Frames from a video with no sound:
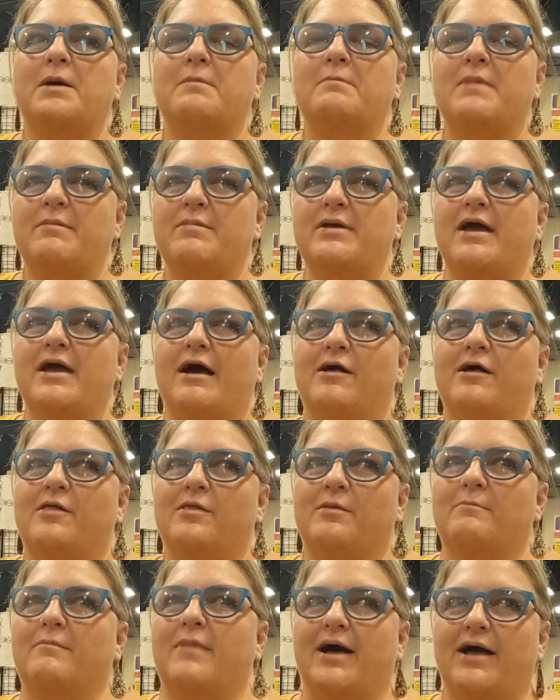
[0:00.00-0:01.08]
Maybe how
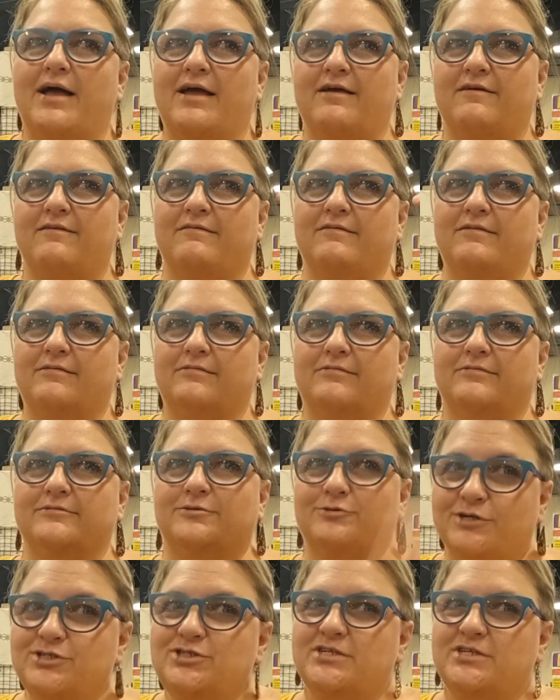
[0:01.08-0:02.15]
my
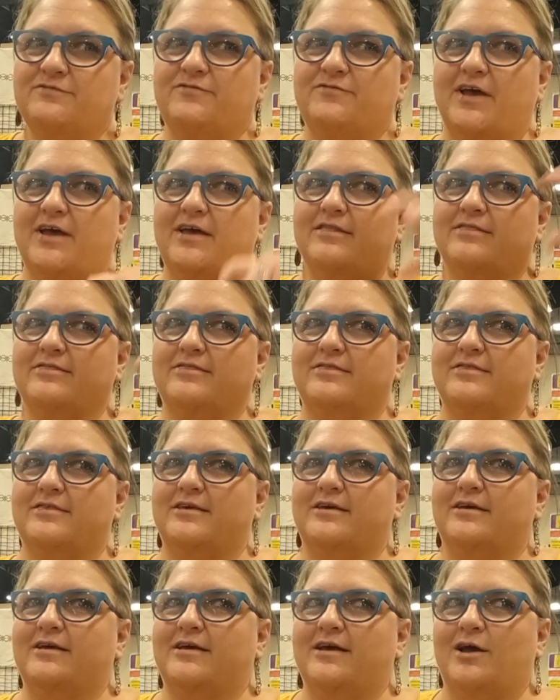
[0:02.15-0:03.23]
Christian faith
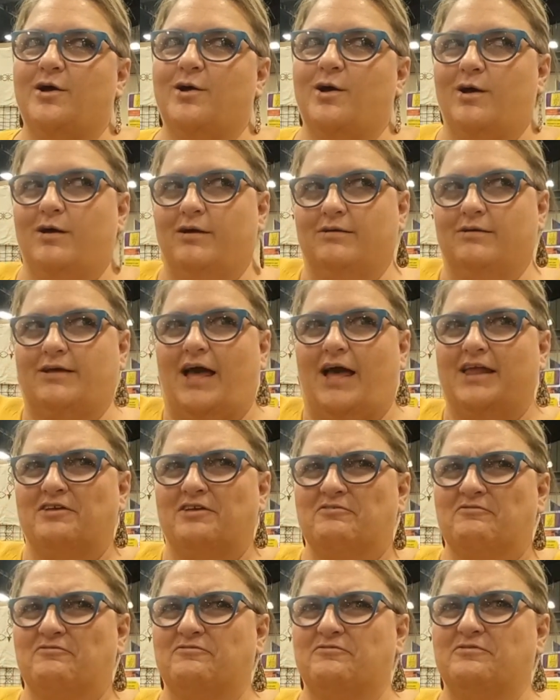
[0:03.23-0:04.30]
kind
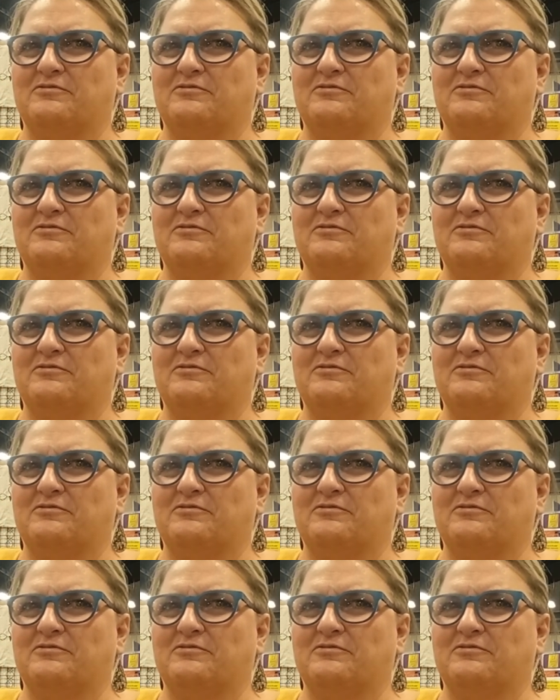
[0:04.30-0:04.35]
of